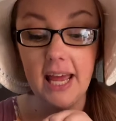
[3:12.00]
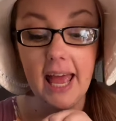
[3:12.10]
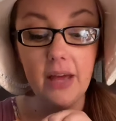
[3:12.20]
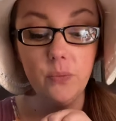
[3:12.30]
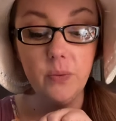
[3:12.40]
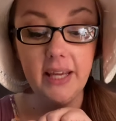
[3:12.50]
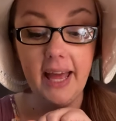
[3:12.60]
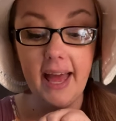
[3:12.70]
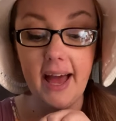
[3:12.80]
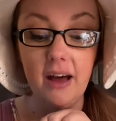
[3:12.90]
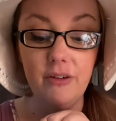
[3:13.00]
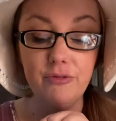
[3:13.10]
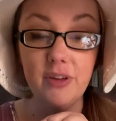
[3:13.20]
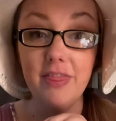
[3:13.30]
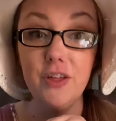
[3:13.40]
and we have
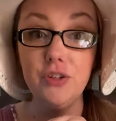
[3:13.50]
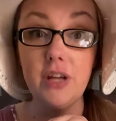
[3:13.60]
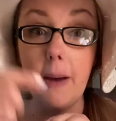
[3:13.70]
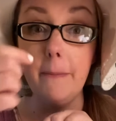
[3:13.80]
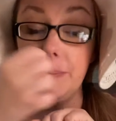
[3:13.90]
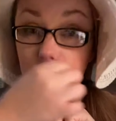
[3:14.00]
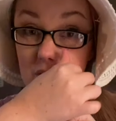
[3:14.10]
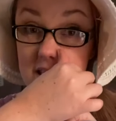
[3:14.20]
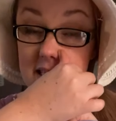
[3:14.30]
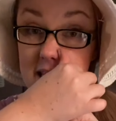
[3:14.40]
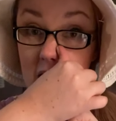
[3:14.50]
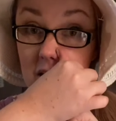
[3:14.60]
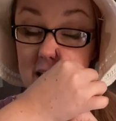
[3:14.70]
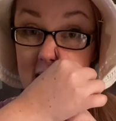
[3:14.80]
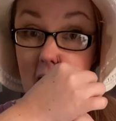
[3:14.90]
the numbers to tell
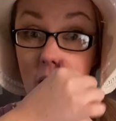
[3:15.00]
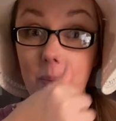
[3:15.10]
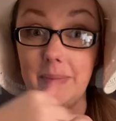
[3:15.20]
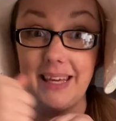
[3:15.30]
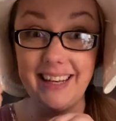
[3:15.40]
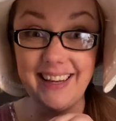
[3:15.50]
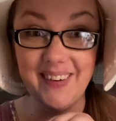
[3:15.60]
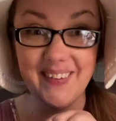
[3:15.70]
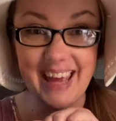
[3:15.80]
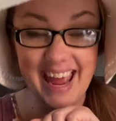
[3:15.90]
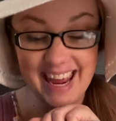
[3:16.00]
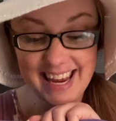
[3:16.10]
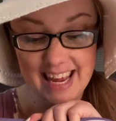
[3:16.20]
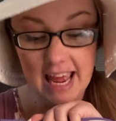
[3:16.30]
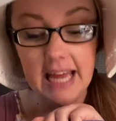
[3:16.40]
us how many, okay?
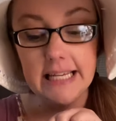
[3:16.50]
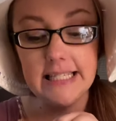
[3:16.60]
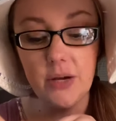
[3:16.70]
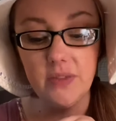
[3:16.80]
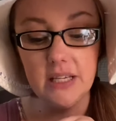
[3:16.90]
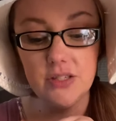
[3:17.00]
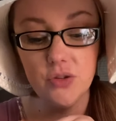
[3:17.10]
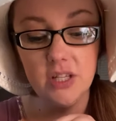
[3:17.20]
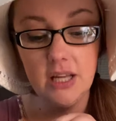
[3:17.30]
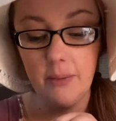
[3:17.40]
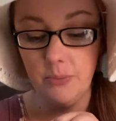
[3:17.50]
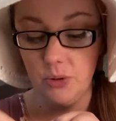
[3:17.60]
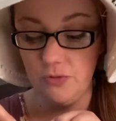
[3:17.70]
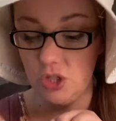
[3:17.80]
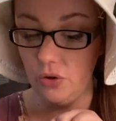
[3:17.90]
So these are the number
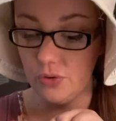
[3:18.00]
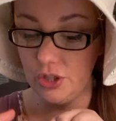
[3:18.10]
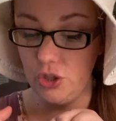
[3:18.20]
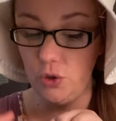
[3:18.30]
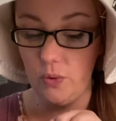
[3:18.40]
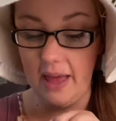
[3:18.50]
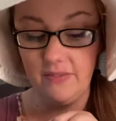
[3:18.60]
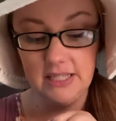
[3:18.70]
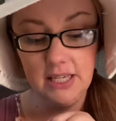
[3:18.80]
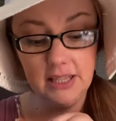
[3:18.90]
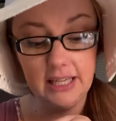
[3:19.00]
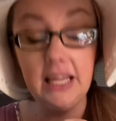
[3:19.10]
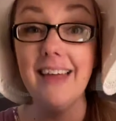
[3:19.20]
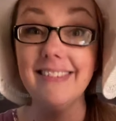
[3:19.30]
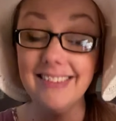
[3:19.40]
of children who evidently
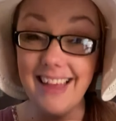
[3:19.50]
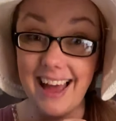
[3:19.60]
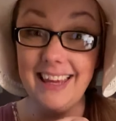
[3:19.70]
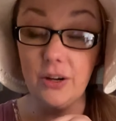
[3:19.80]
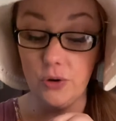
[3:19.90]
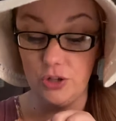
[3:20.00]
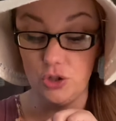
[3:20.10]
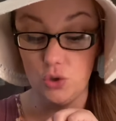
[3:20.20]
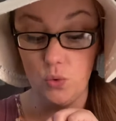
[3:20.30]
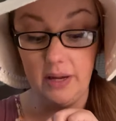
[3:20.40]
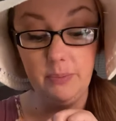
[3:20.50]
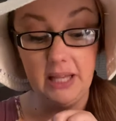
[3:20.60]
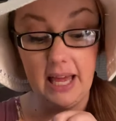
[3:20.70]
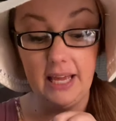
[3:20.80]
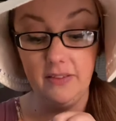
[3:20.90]
like or enjoy
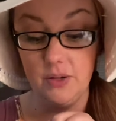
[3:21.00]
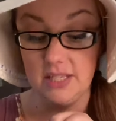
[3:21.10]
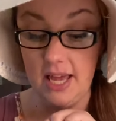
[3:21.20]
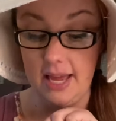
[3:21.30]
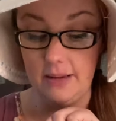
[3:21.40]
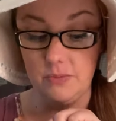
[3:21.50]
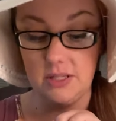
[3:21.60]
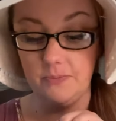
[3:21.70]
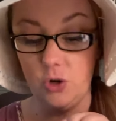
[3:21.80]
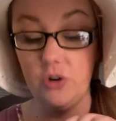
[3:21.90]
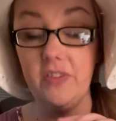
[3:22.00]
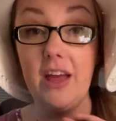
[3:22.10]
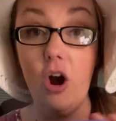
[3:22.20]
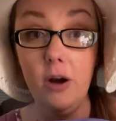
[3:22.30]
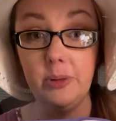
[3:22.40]
playing those games, or they
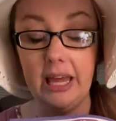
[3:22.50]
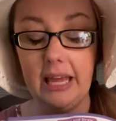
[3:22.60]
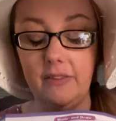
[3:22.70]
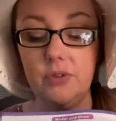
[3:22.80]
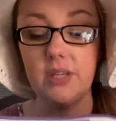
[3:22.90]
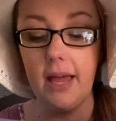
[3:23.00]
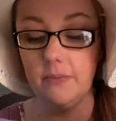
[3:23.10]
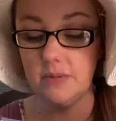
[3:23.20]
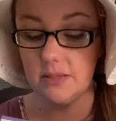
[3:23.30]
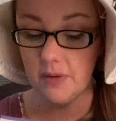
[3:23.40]
are playing those games.